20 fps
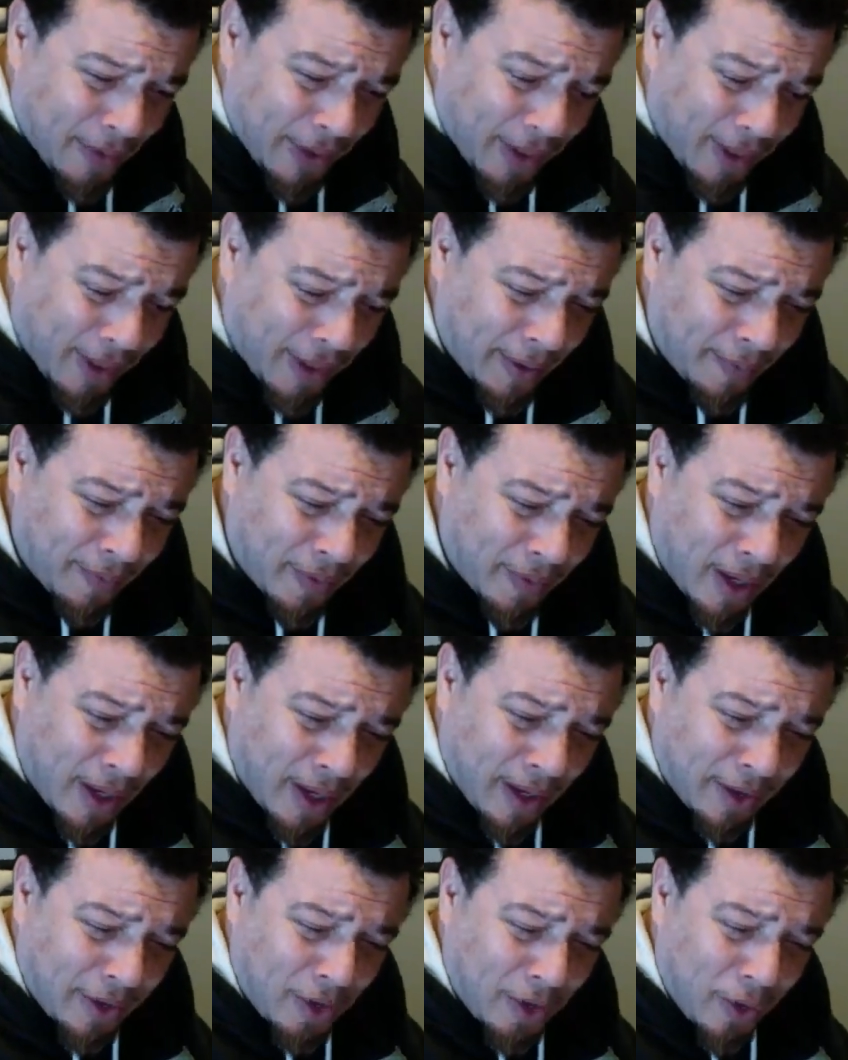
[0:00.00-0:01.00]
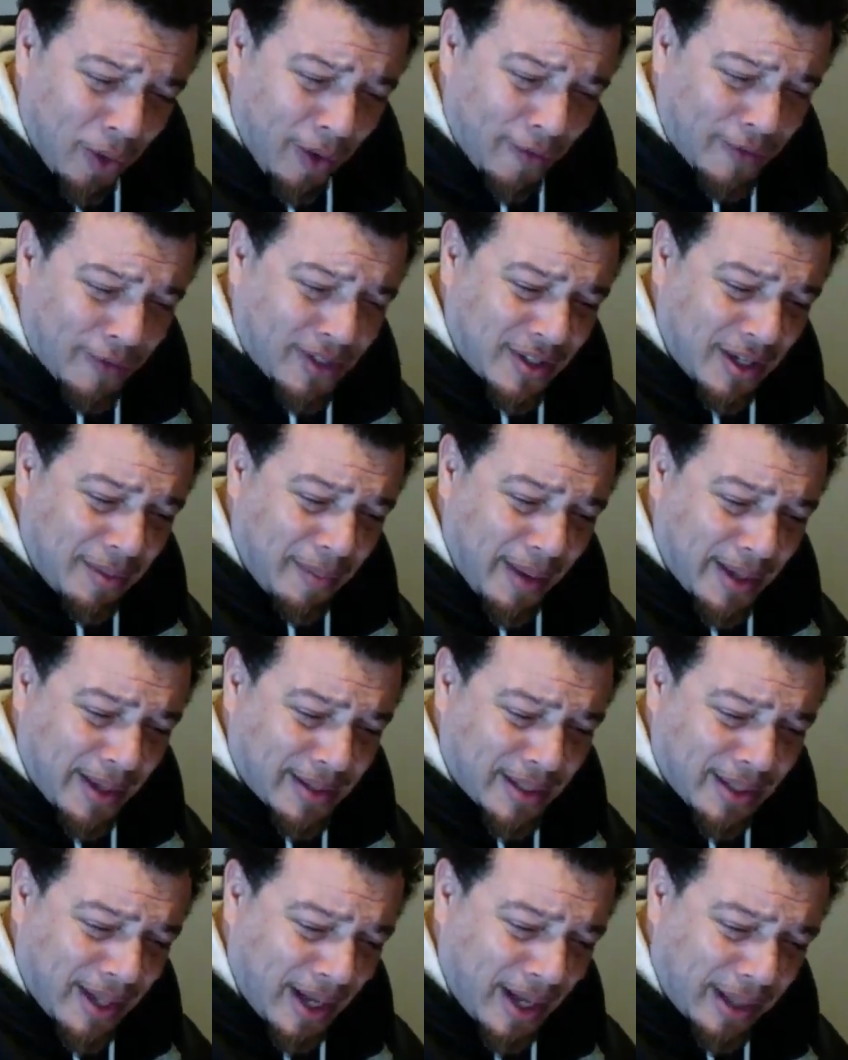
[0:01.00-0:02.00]
UFC
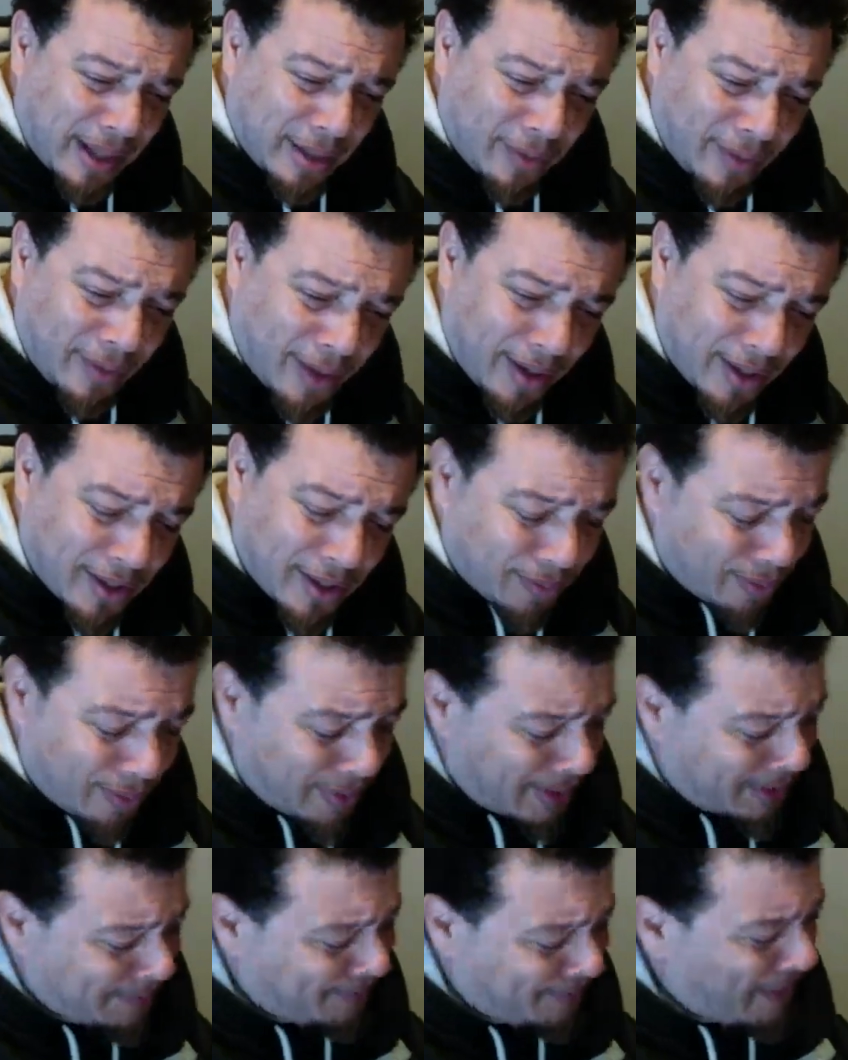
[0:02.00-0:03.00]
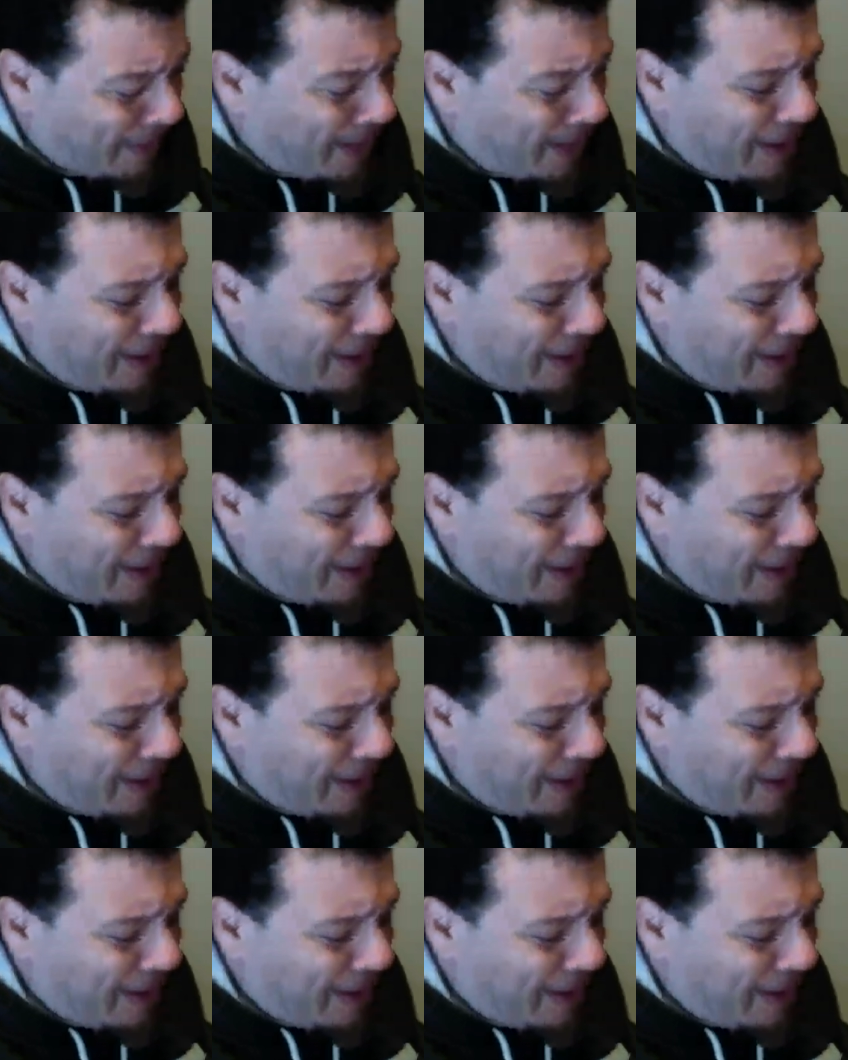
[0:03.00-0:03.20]
makes a 9,300 spring.